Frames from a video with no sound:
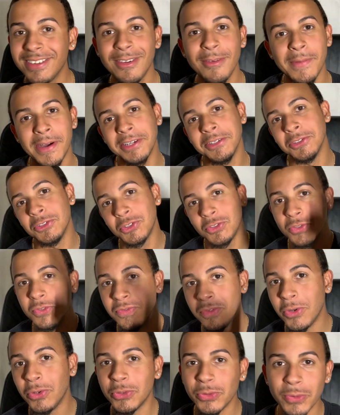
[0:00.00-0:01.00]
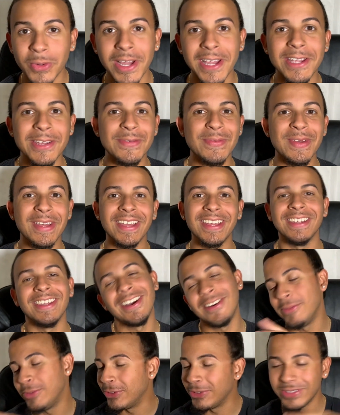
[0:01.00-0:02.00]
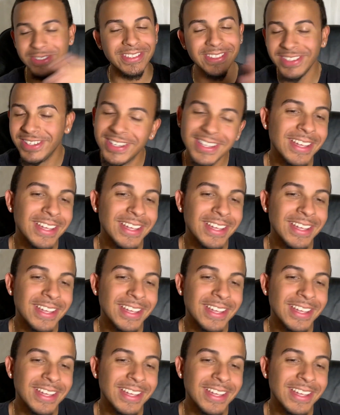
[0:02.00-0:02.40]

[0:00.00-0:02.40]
I'm about to sue Volkswagen, man. No, I'm joking.